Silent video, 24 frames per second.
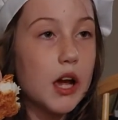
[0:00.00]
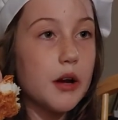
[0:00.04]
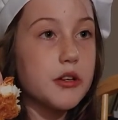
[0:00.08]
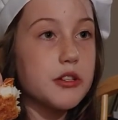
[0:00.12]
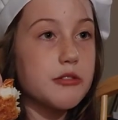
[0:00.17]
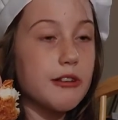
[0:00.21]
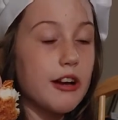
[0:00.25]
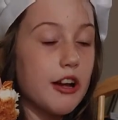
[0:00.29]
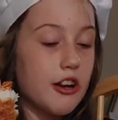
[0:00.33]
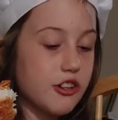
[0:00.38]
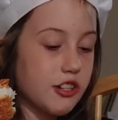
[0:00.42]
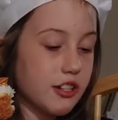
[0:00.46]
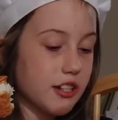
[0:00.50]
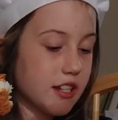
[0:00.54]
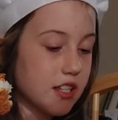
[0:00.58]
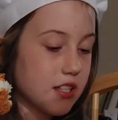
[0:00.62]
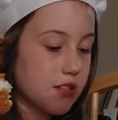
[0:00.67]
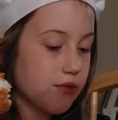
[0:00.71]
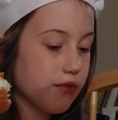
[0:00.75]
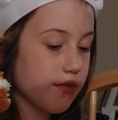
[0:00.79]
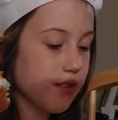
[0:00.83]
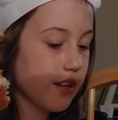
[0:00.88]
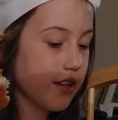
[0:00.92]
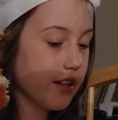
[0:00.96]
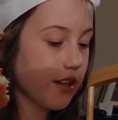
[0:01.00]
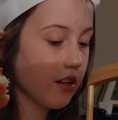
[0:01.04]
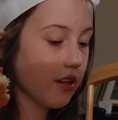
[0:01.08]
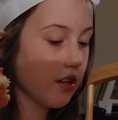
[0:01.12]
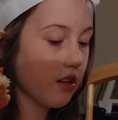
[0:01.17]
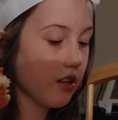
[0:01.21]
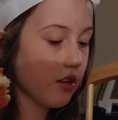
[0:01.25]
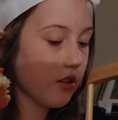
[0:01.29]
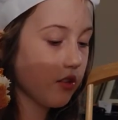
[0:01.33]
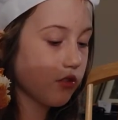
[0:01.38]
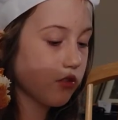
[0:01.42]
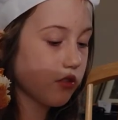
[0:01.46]
I was watching his
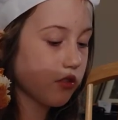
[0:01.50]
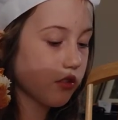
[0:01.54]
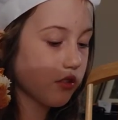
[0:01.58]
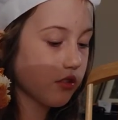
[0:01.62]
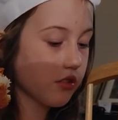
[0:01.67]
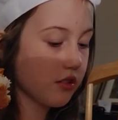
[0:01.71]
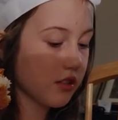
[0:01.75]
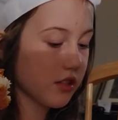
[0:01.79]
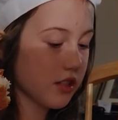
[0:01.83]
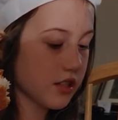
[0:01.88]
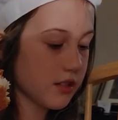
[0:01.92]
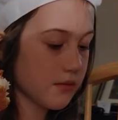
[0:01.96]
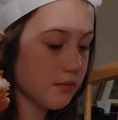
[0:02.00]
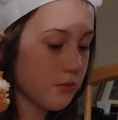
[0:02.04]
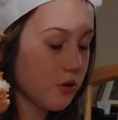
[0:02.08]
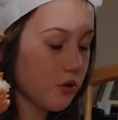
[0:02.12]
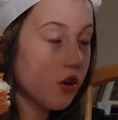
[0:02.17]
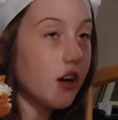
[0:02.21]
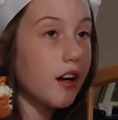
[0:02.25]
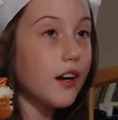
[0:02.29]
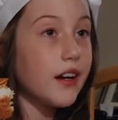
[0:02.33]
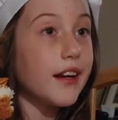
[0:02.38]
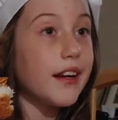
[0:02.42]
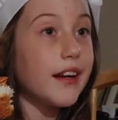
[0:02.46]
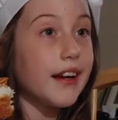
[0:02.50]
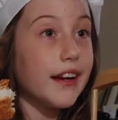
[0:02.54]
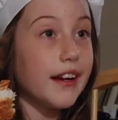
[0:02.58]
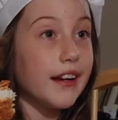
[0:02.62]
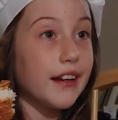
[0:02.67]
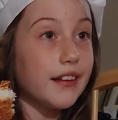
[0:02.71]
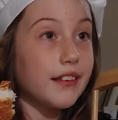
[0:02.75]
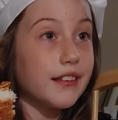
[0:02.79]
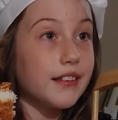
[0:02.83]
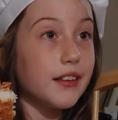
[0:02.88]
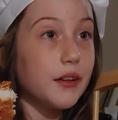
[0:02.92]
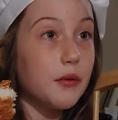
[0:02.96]
videos this morning.
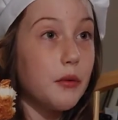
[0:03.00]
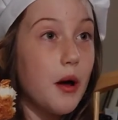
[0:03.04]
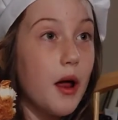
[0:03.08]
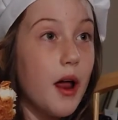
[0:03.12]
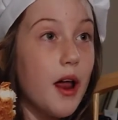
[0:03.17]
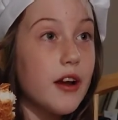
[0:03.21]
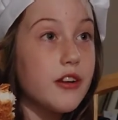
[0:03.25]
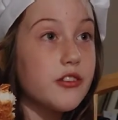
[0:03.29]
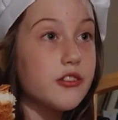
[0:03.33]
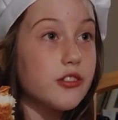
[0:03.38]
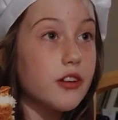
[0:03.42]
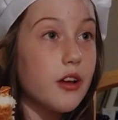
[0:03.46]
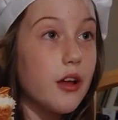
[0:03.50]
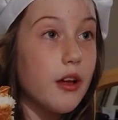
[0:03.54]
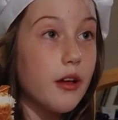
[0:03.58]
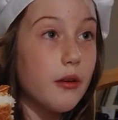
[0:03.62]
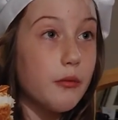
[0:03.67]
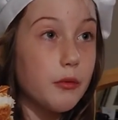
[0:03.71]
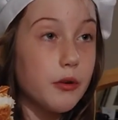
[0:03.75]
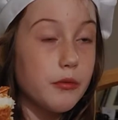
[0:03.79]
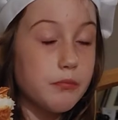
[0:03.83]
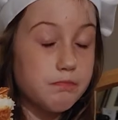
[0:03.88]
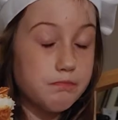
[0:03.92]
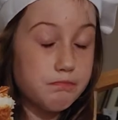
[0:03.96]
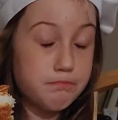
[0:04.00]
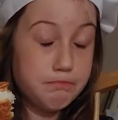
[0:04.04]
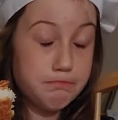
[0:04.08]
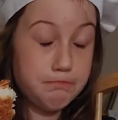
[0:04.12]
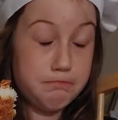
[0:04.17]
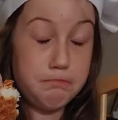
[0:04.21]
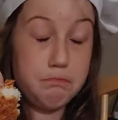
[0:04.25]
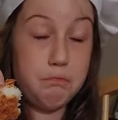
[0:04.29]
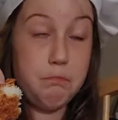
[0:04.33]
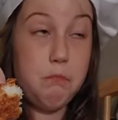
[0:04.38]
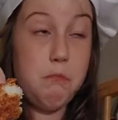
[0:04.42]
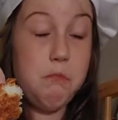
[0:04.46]
The 100,
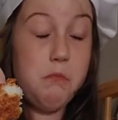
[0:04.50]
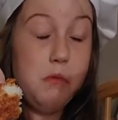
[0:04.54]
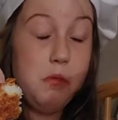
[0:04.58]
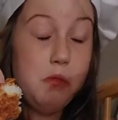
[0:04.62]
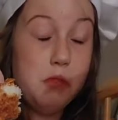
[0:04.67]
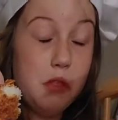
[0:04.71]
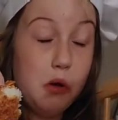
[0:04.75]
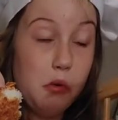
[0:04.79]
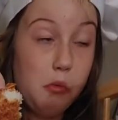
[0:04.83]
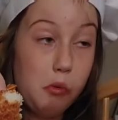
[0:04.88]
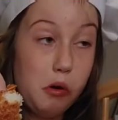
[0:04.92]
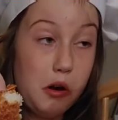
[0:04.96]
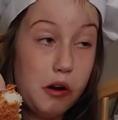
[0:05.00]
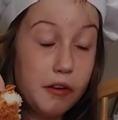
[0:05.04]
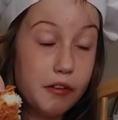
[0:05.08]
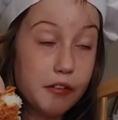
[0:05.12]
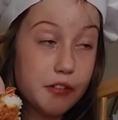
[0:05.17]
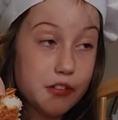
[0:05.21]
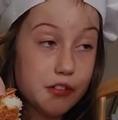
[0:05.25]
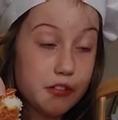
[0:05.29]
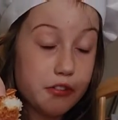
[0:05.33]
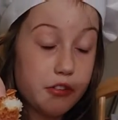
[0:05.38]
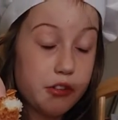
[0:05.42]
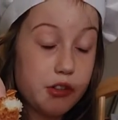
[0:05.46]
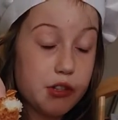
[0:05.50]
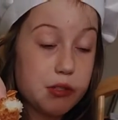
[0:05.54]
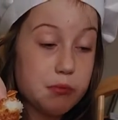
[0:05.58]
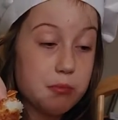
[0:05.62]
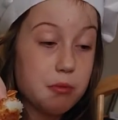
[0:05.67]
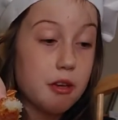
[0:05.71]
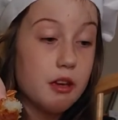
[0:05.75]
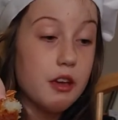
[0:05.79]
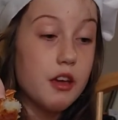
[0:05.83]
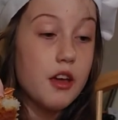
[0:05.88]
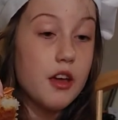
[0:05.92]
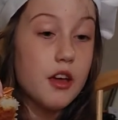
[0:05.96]
the one, excuse
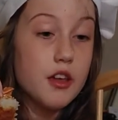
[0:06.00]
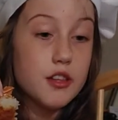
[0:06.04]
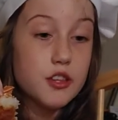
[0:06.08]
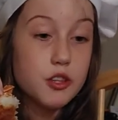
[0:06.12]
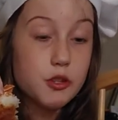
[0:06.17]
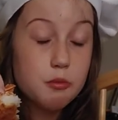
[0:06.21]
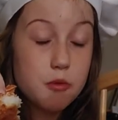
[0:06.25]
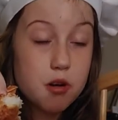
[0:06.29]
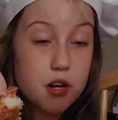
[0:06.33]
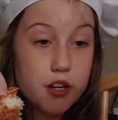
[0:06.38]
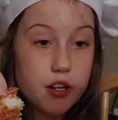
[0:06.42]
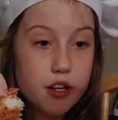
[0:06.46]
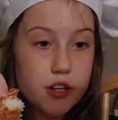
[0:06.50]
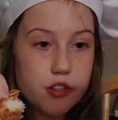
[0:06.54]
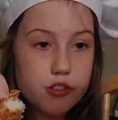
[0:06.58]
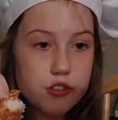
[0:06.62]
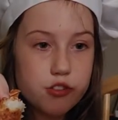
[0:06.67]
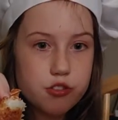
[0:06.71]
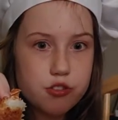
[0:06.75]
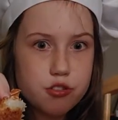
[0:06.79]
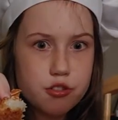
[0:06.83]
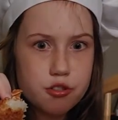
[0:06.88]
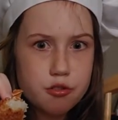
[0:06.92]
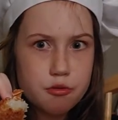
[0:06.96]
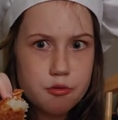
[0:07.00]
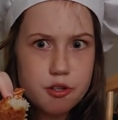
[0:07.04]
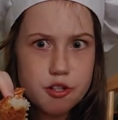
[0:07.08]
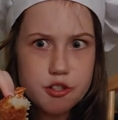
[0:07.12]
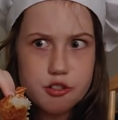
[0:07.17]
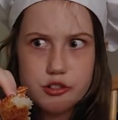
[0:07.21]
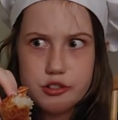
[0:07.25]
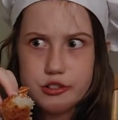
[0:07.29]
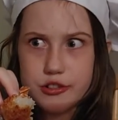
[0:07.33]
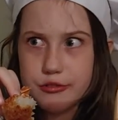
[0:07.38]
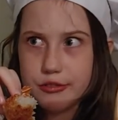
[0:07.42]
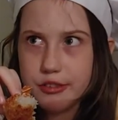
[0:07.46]
me, the 100,
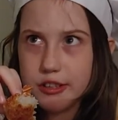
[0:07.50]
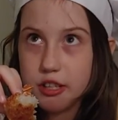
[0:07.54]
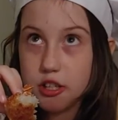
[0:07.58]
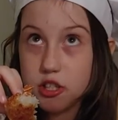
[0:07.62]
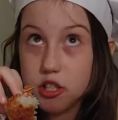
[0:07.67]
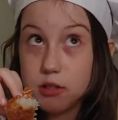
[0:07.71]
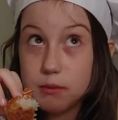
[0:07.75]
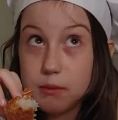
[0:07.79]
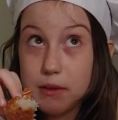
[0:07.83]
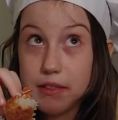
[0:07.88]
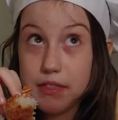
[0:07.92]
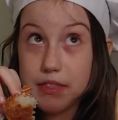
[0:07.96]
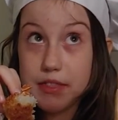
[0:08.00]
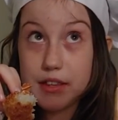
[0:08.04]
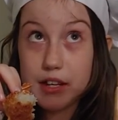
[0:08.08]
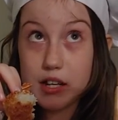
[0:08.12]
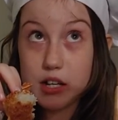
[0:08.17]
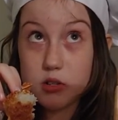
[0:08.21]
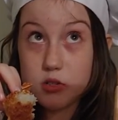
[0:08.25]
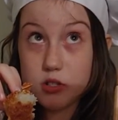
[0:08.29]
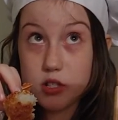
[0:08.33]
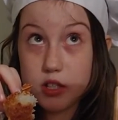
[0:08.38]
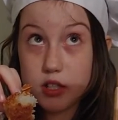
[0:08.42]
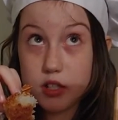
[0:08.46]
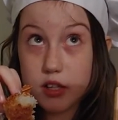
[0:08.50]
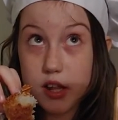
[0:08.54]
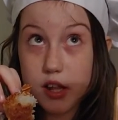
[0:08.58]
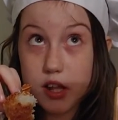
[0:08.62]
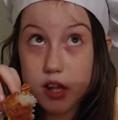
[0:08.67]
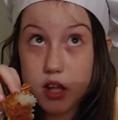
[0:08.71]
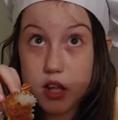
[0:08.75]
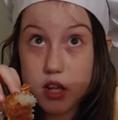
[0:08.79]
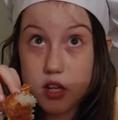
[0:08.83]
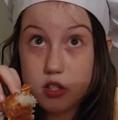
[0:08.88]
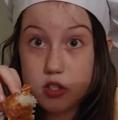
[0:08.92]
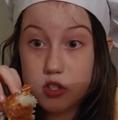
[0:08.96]
200, 300, 1000,
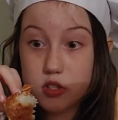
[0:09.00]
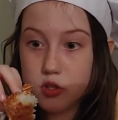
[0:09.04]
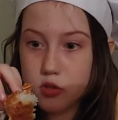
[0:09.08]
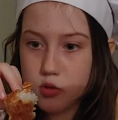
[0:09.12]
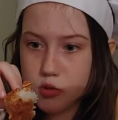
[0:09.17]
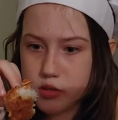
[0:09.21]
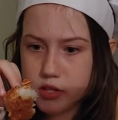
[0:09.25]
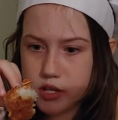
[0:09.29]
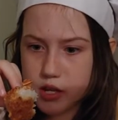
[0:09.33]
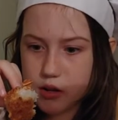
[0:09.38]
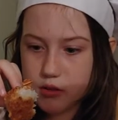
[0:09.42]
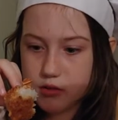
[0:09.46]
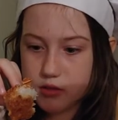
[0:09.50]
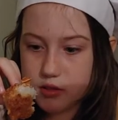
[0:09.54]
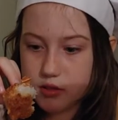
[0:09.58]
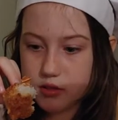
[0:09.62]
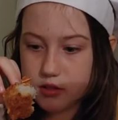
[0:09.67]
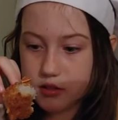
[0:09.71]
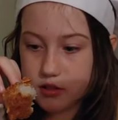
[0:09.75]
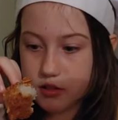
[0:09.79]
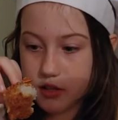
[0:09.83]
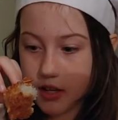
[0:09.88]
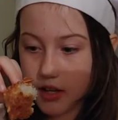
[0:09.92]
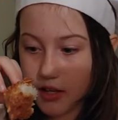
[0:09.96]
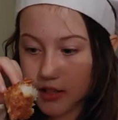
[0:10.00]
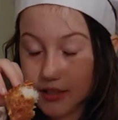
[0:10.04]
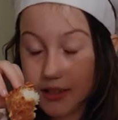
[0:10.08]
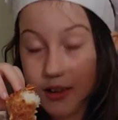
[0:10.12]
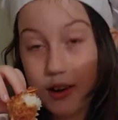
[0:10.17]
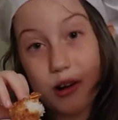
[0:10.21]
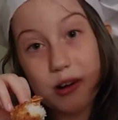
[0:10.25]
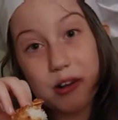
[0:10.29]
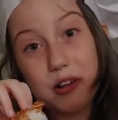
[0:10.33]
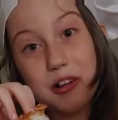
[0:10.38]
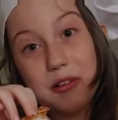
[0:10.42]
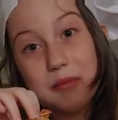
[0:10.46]
and 2000 days
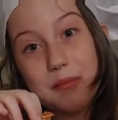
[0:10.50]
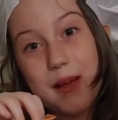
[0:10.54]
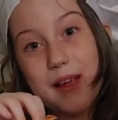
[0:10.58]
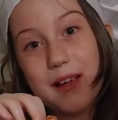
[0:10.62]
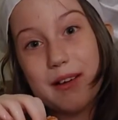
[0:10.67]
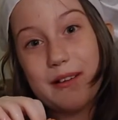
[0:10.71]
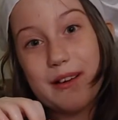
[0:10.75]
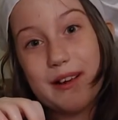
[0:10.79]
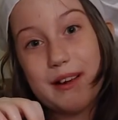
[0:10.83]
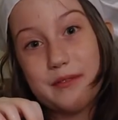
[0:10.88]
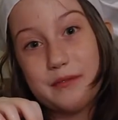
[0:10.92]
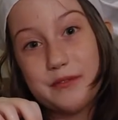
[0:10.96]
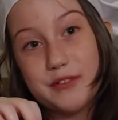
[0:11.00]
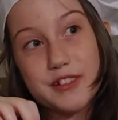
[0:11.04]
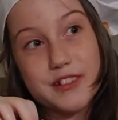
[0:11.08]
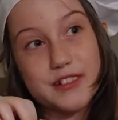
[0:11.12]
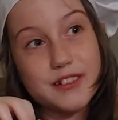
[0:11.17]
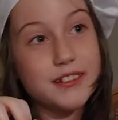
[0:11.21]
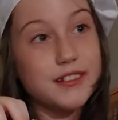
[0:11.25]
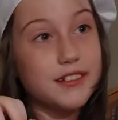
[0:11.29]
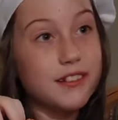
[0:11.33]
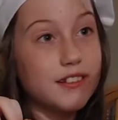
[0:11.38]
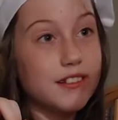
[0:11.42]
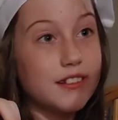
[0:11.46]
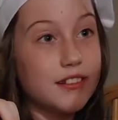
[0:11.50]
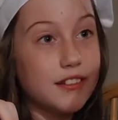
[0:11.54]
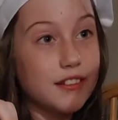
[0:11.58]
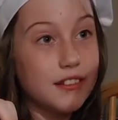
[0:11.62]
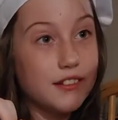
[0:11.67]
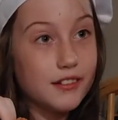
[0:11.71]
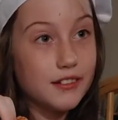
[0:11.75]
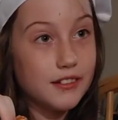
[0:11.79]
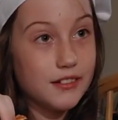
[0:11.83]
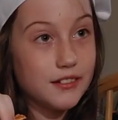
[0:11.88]
in hardcore Minecraft.